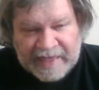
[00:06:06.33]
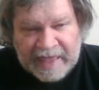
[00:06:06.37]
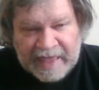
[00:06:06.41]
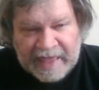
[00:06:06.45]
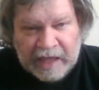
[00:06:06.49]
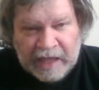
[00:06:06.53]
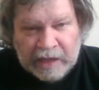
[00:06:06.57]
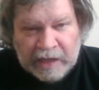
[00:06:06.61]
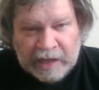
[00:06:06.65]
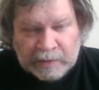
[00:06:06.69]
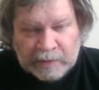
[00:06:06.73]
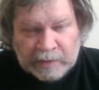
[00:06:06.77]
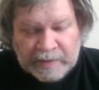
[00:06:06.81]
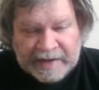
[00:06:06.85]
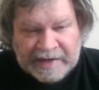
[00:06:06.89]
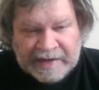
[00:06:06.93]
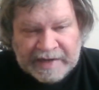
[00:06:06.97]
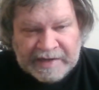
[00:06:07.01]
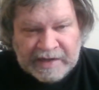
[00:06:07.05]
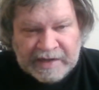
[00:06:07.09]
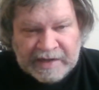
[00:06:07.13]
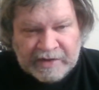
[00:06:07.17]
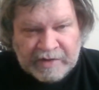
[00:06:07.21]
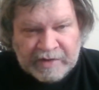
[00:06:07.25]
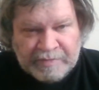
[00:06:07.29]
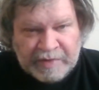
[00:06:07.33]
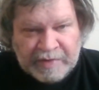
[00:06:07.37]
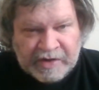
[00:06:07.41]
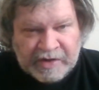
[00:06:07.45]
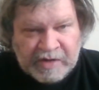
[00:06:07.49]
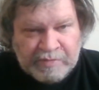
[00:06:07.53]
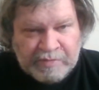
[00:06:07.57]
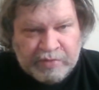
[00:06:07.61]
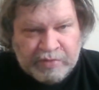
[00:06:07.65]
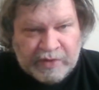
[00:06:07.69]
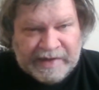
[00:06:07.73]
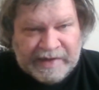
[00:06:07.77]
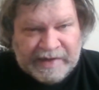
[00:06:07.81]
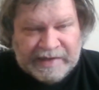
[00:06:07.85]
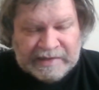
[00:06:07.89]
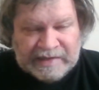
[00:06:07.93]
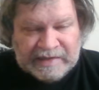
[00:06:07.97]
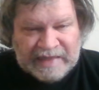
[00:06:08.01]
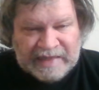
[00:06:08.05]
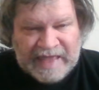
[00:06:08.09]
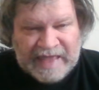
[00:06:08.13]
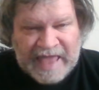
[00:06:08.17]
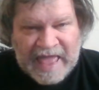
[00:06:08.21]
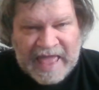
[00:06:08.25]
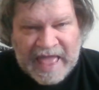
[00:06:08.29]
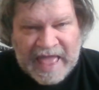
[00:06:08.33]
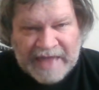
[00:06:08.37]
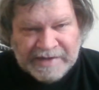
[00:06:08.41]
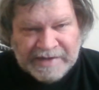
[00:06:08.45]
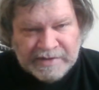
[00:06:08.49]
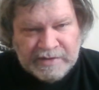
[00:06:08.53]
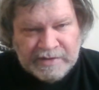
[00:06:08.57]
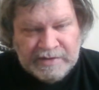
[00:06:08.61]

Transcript: hell raining down upon your pointy little head.